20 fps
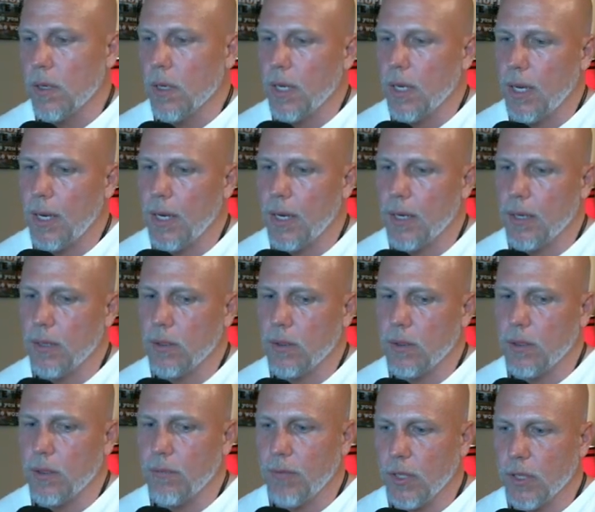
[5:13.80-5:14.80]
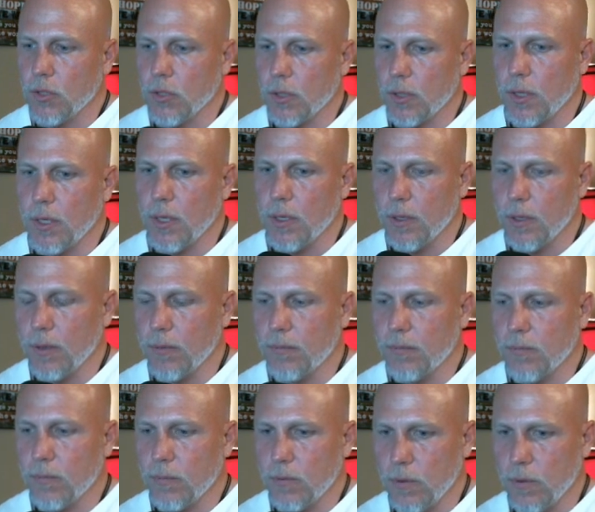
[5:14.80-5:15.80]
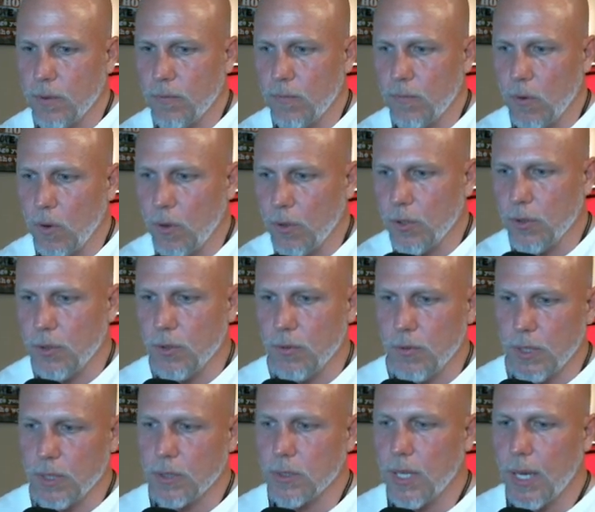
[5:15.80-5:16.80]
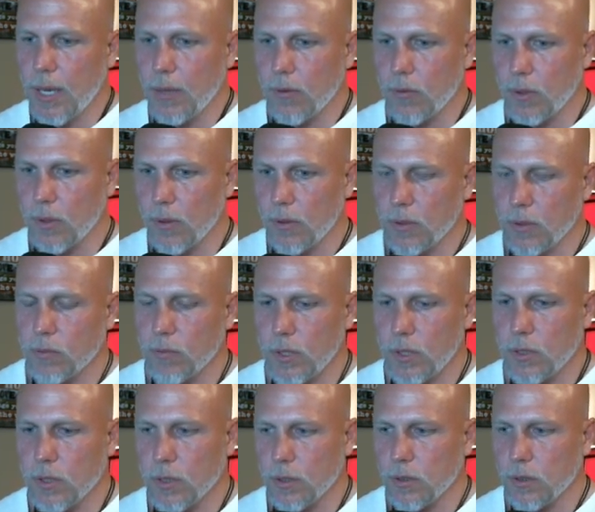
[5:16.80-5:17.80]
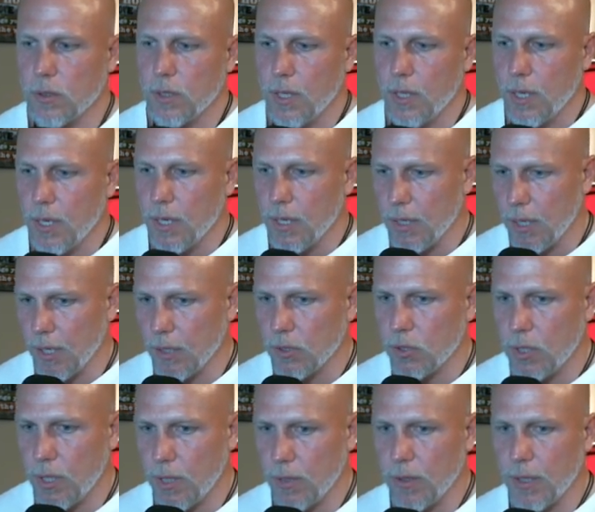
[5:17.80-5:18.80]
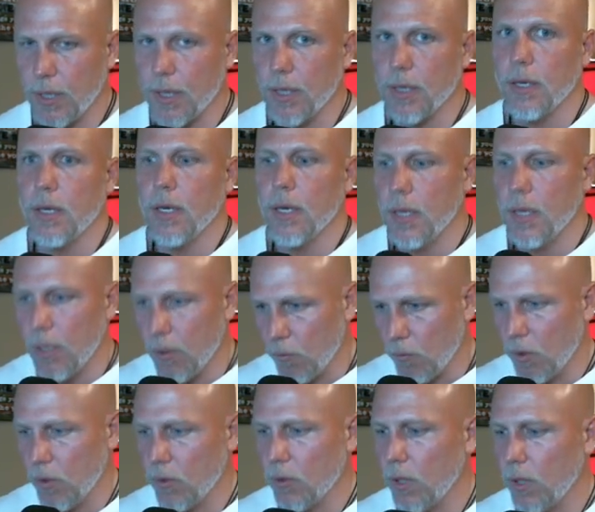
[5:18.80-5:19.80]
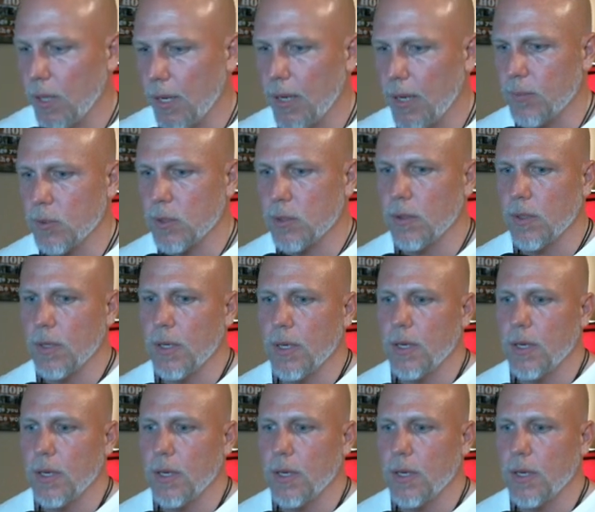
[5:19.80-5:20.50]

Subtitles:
And eventually, if all you're doing is gathering all these riches and not sharing it, it will collapse.